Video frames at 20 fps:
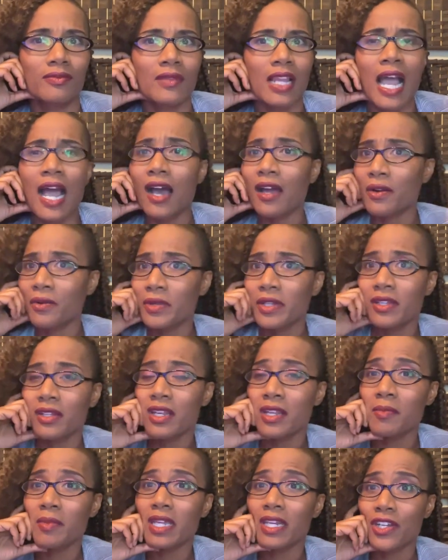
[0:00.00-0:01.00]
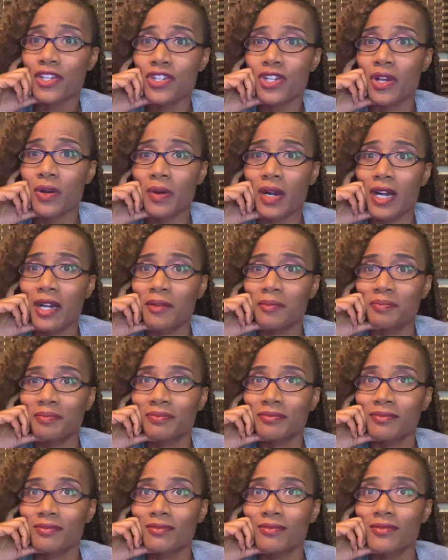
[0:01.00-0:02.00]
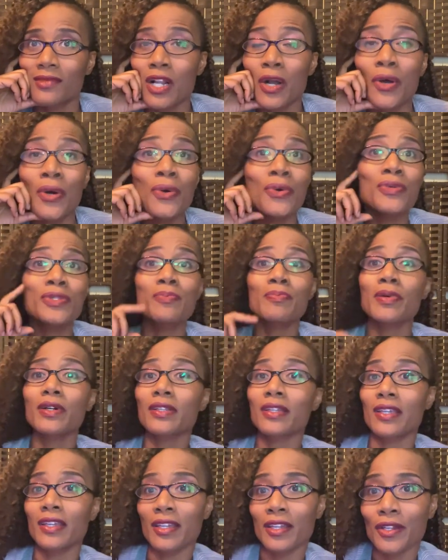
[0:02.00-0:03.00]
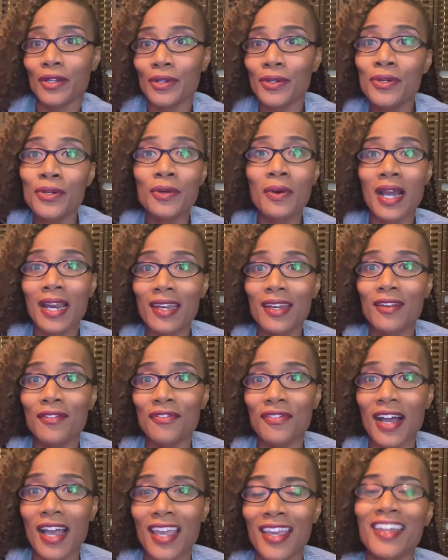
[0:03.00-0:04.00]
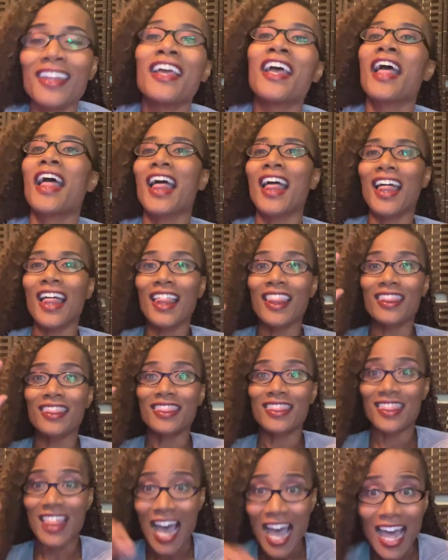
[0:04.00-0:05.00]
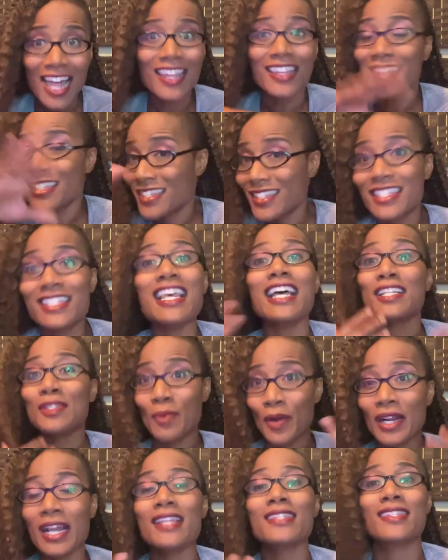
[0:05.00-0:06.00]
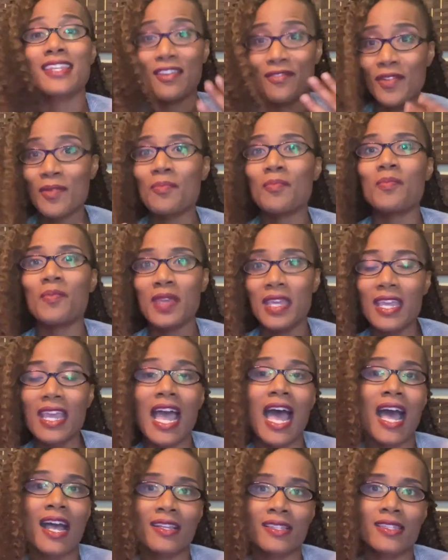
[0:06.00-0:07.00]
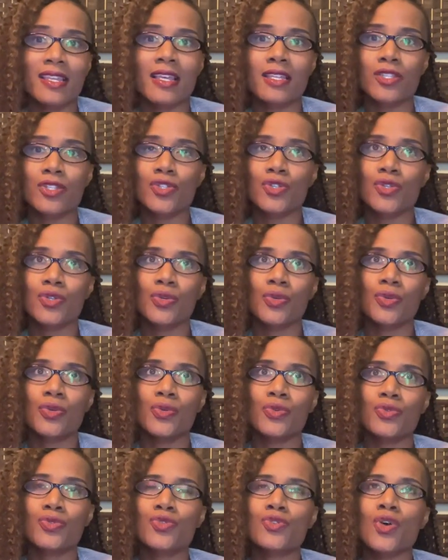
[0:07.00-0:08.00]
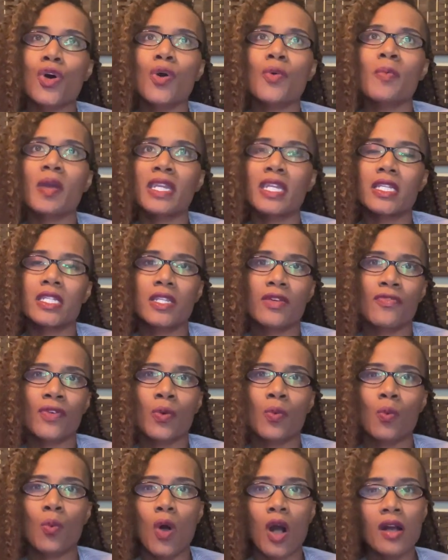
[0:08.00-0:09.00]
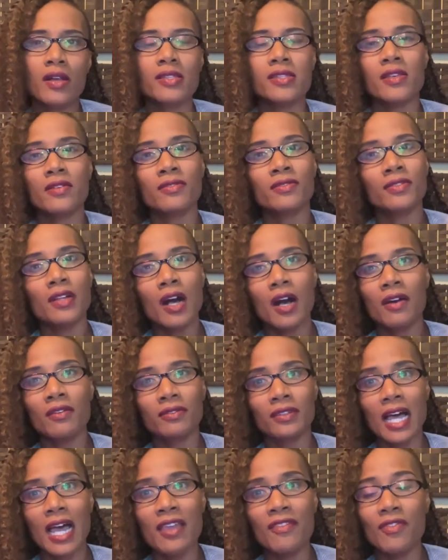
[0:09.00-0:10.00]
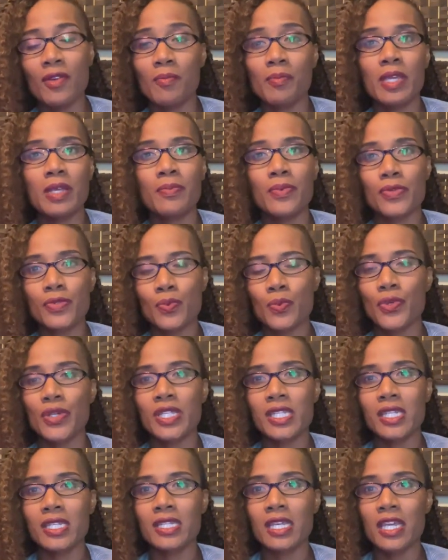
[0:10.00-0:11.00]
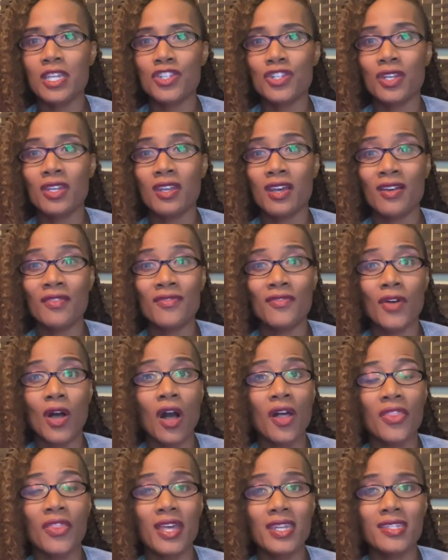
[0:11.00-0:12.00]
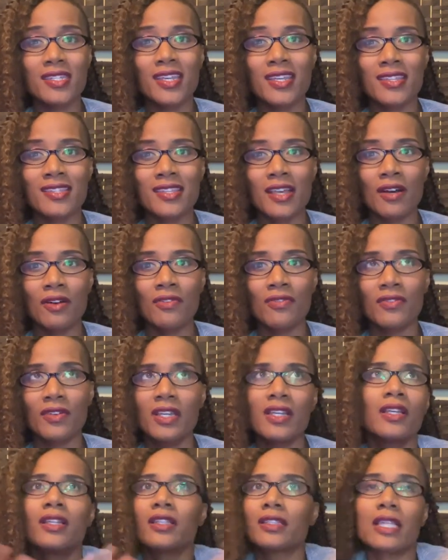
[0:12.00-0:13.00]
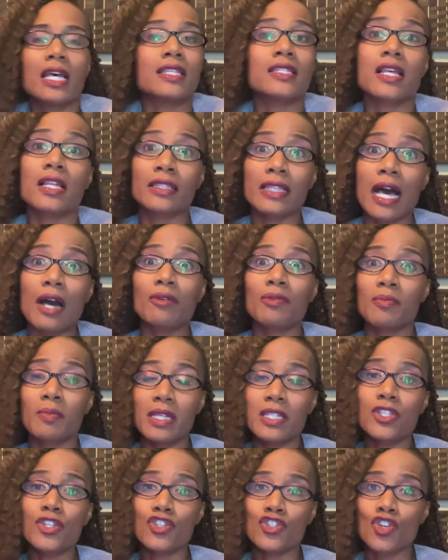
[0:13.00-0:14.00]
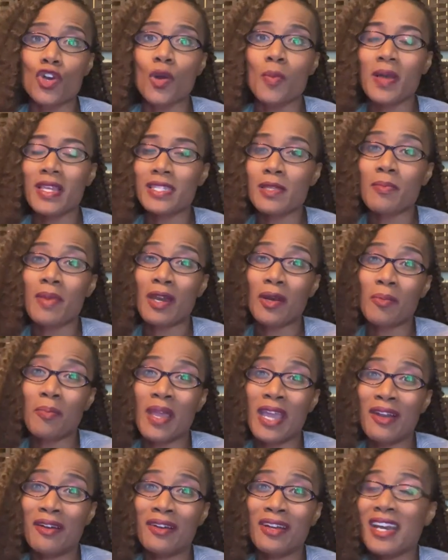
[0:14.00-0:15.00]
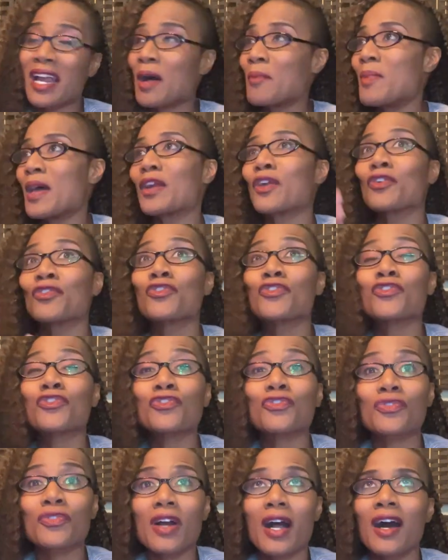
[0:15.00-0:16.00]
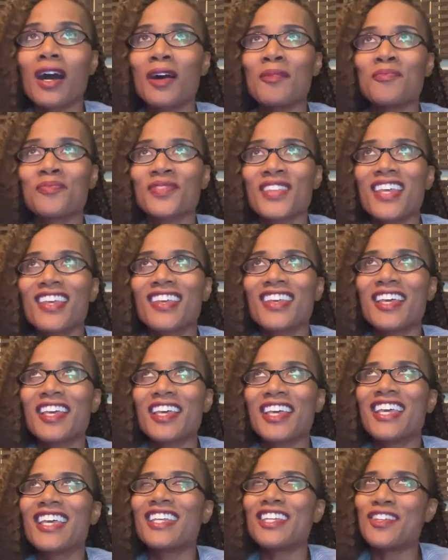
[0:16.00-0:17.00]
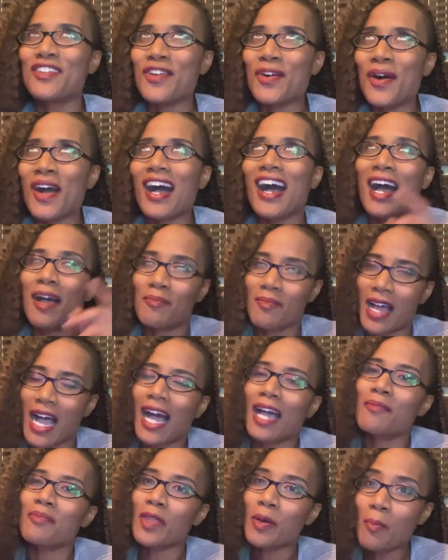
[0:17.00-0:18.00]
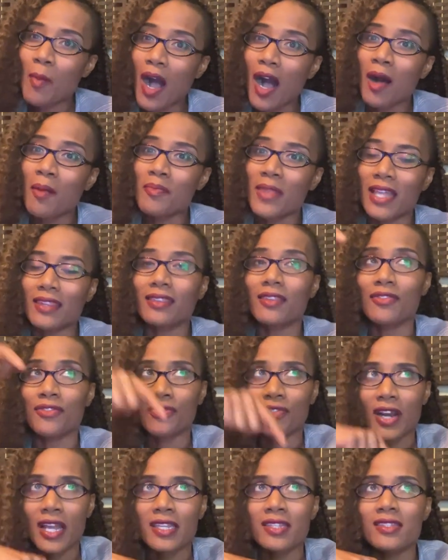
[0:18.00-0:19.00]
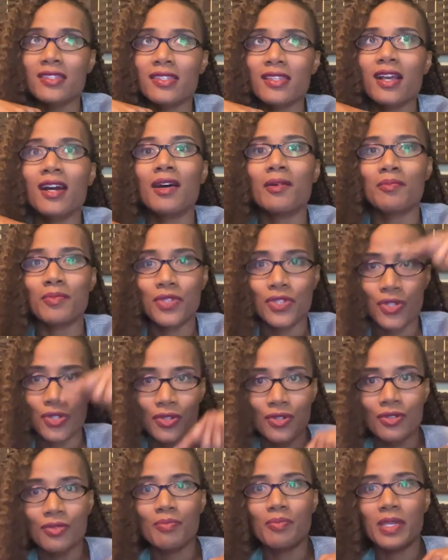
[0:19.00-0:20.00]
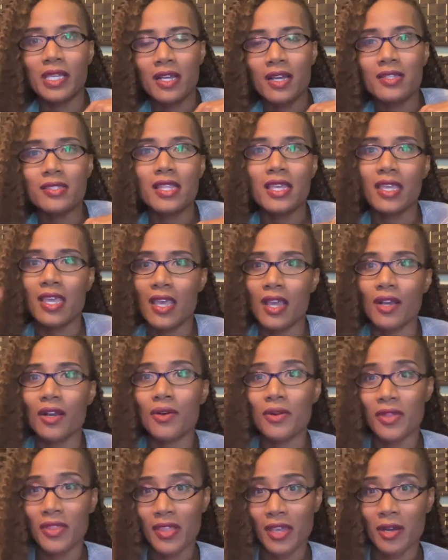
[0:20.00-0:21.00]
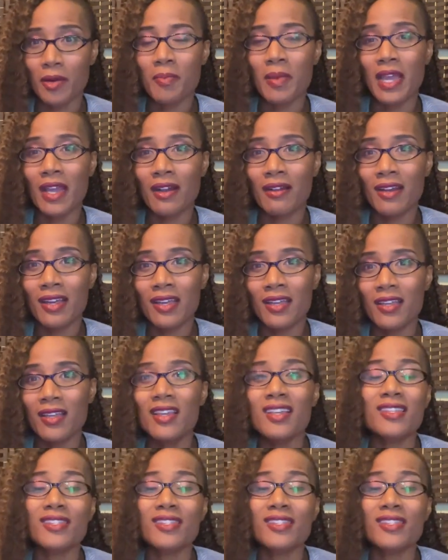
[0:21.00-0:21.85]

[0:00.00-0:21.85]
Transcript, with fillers: How do we need me to show up? Who's bullying you? Who do I need to fight? That sex work has given me access to so many different walks of life and people's presentation of authentic self. That's allowed me to show up as a better parent, a better, you know, I'm the mom that the friends come to because they can't go to their parent.